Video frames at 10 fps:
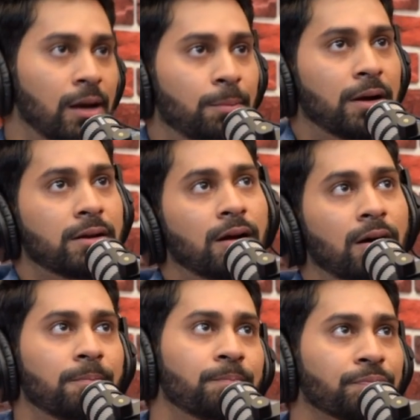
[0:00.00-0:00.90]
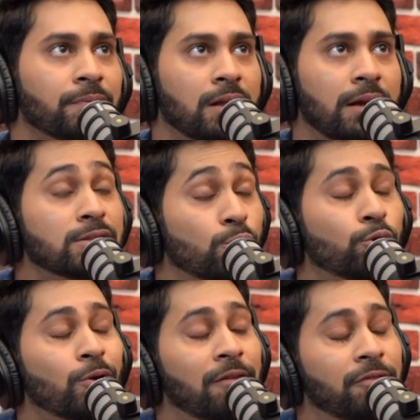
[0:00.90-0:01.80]
But... Um, it's
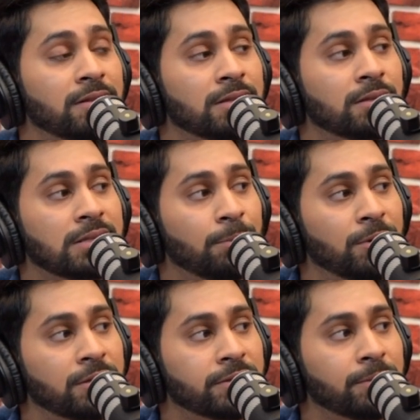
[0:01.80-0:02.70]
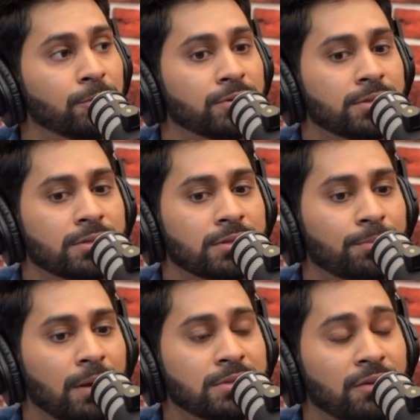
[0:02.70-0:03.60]
good to have friends in the same industry because
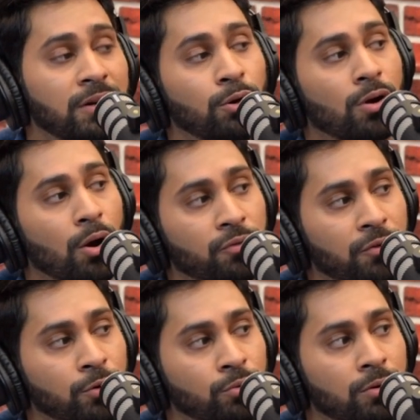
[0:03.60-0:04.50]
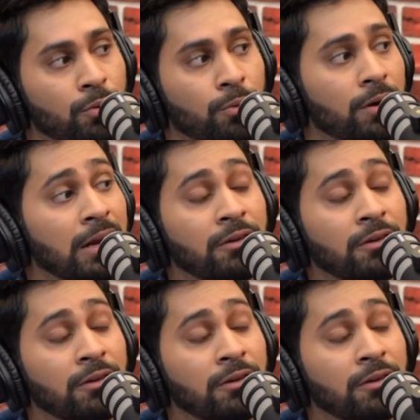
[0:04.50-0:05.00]
sometimes they will look out for you yeah. Yeah.